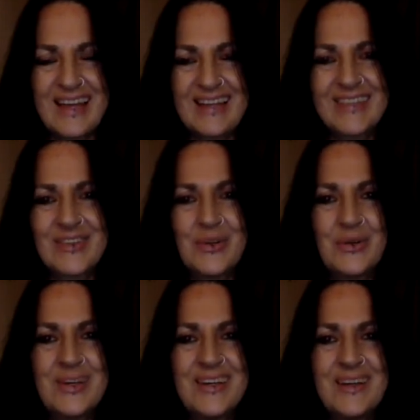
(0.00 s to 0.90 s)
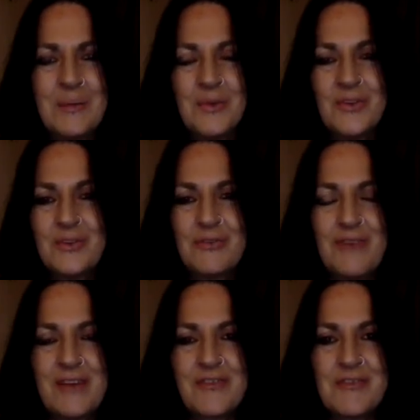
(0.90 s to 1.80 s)
I like to call it, a month of
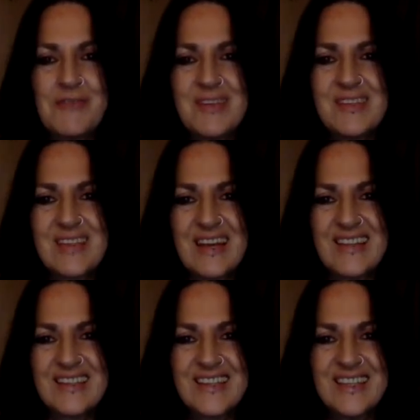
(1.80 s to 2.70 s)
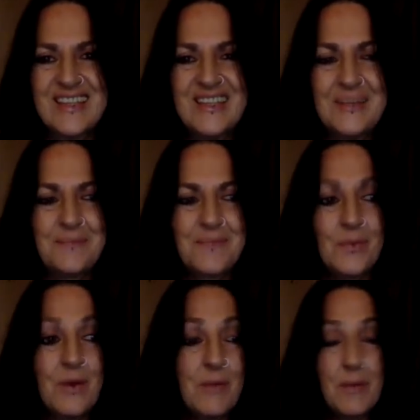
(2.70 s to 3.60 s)
factory reset,
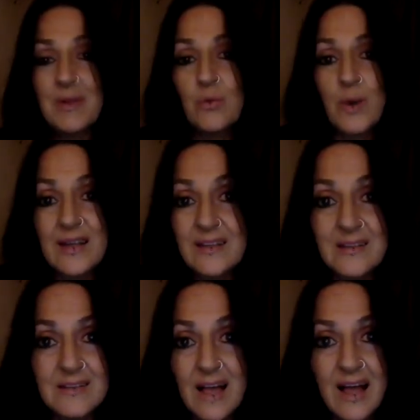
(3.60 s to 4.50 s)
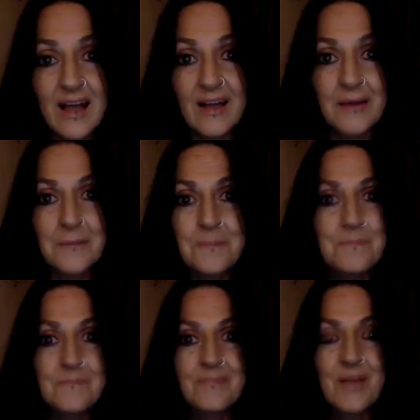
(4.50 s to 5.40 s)
where I probably will
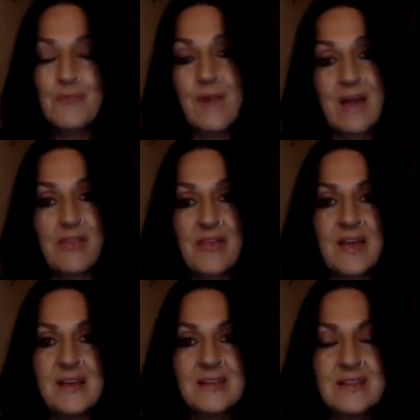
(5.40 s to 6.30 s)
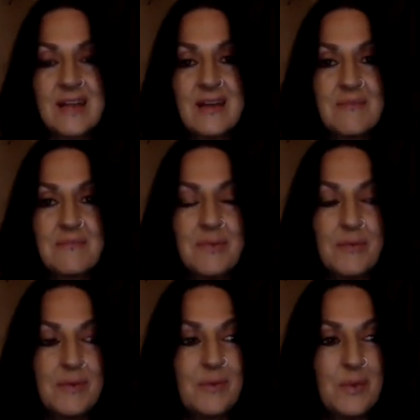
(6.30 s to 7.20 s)
write things, and I
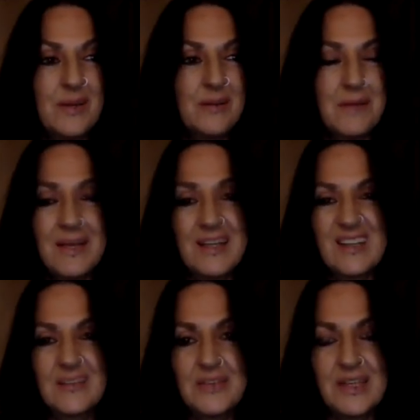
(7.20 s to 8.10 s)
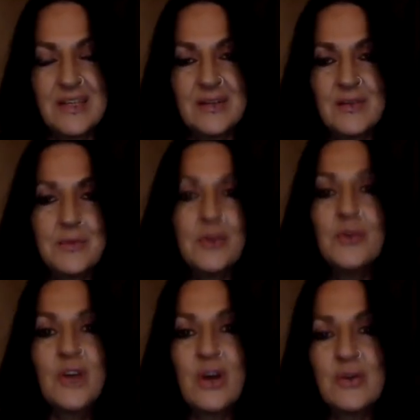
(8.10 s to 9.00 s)
probably will make little videos, but who
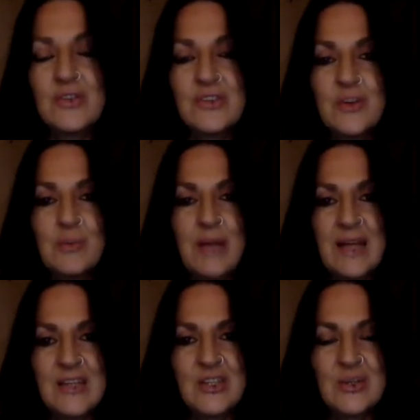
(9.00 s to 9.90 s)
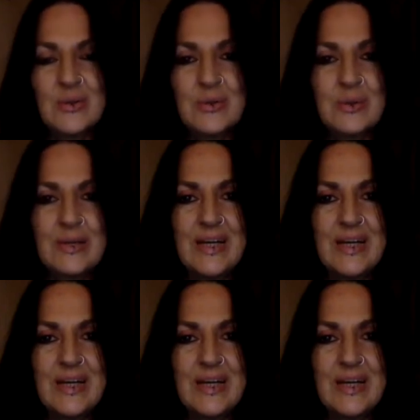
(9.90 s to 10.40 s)
knows? There's no plan to